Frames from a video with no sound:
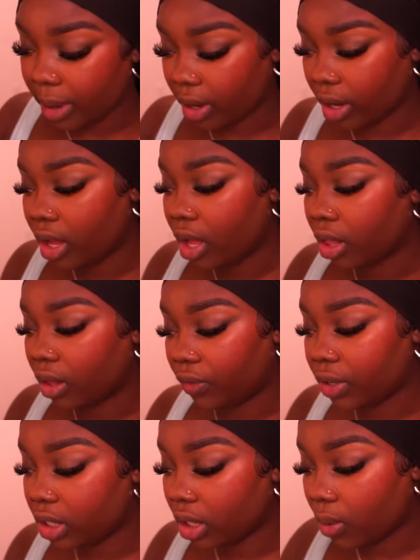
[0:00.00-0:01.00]
powder. The
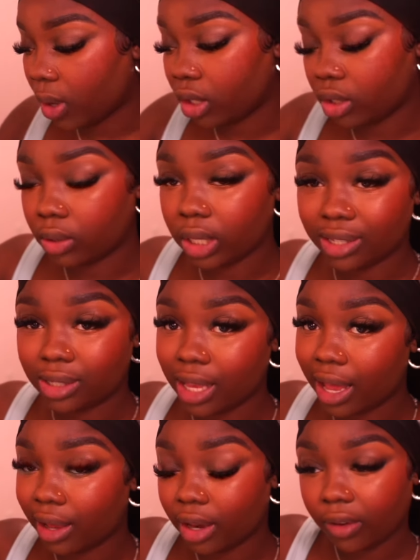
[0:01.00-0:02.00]
first thing you want to do is
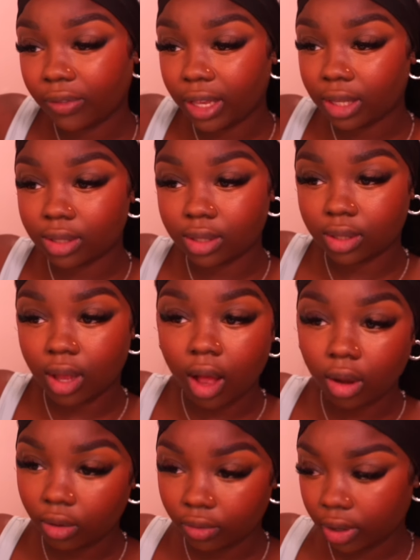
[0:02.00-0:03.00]
set your face
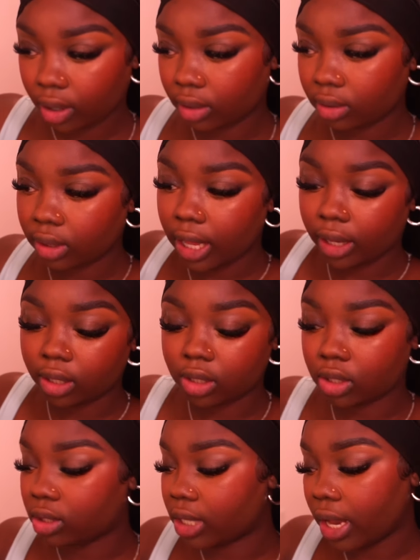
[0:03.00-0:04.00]
all over. Like,
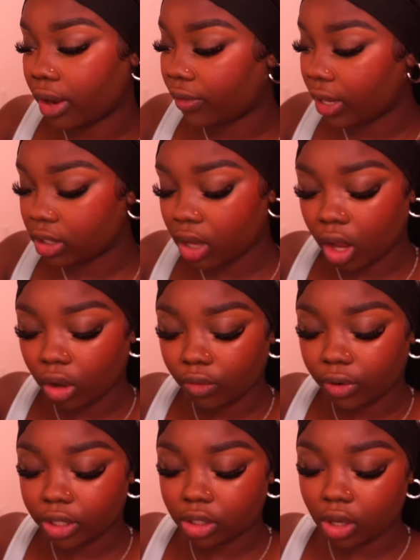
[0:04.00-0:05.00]
just set your face all
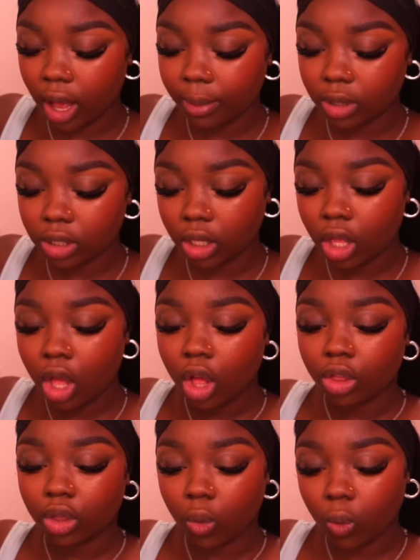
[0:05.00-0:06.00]
over. So I'm using
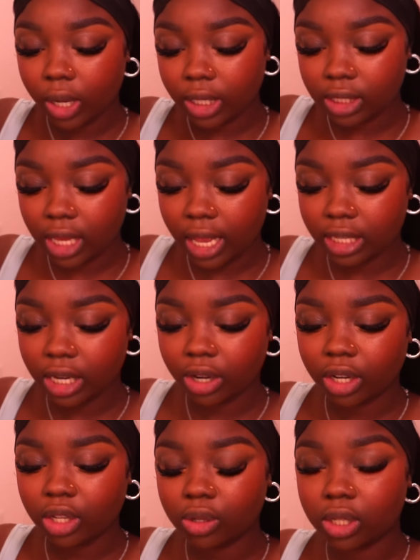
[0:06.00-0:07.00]
the One/Size, and you're
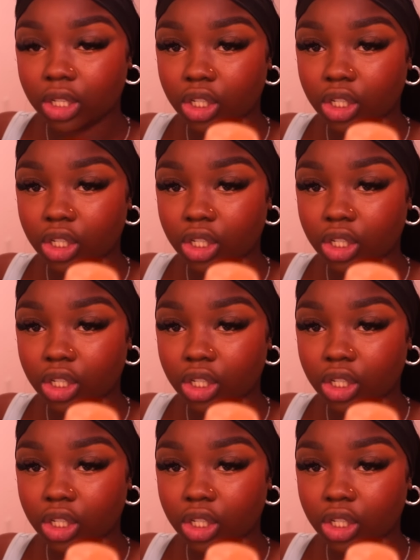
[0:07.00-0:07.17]
going to use a